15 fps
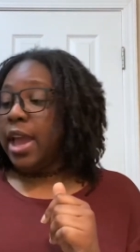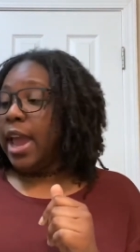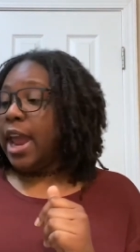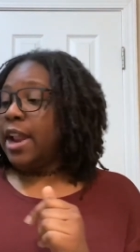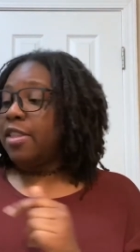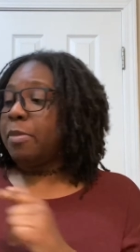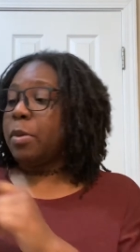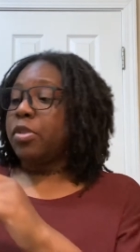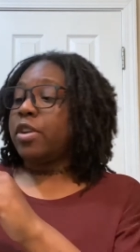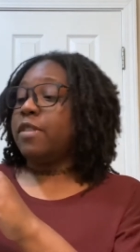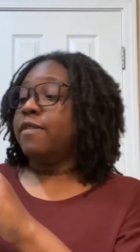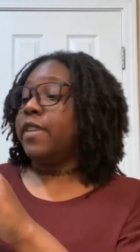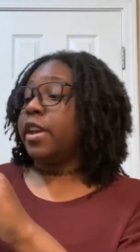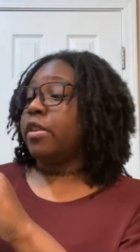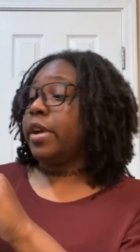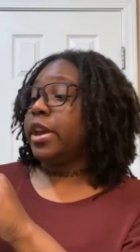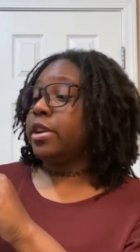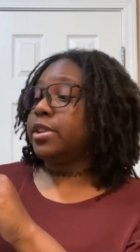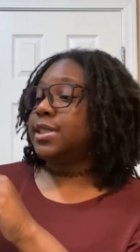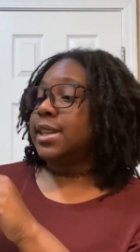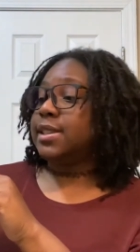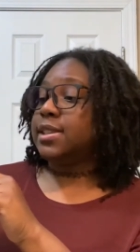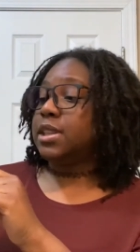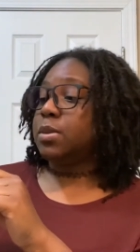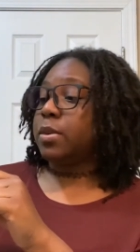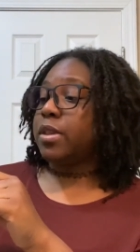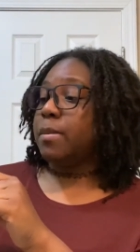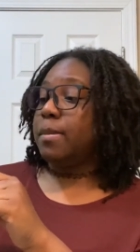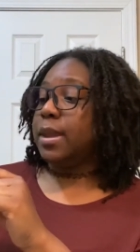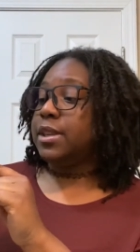and it's supposed to invigorate your senses
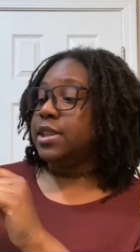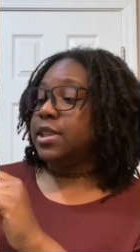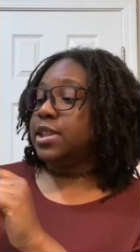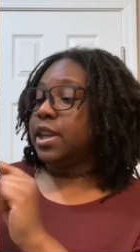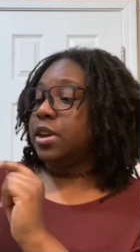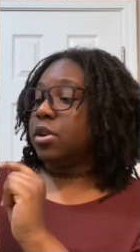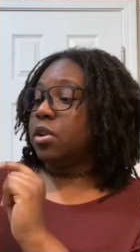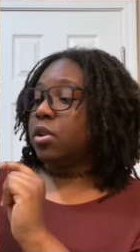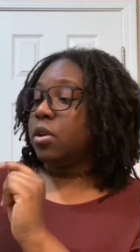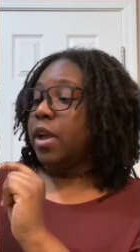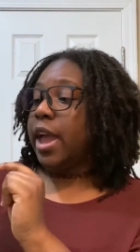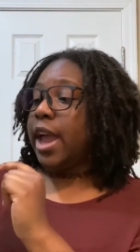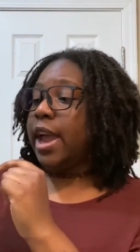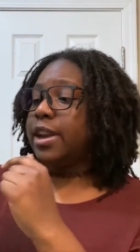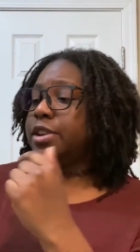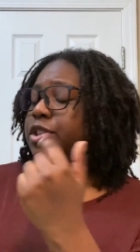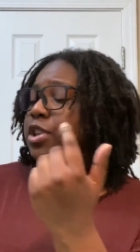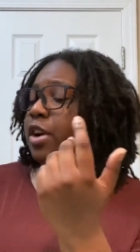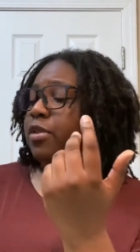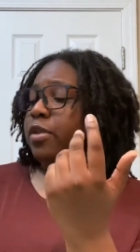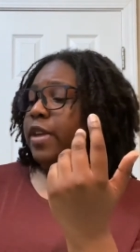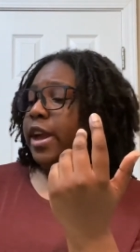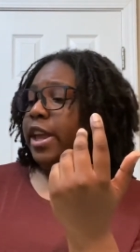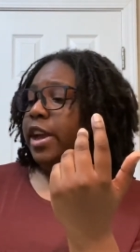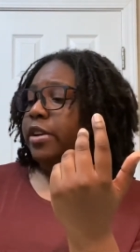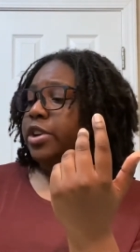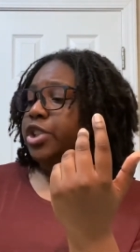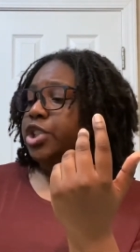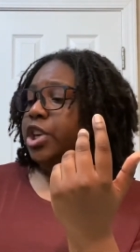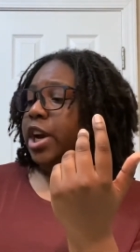with a minty tingle and discover that hair
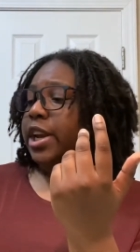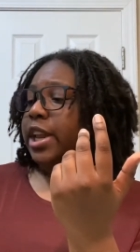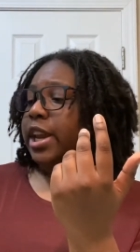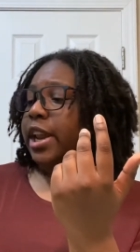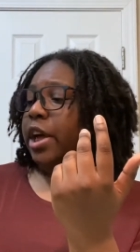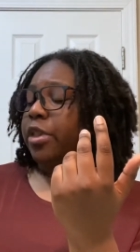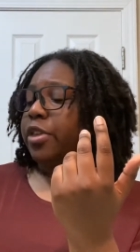is shiny and healthy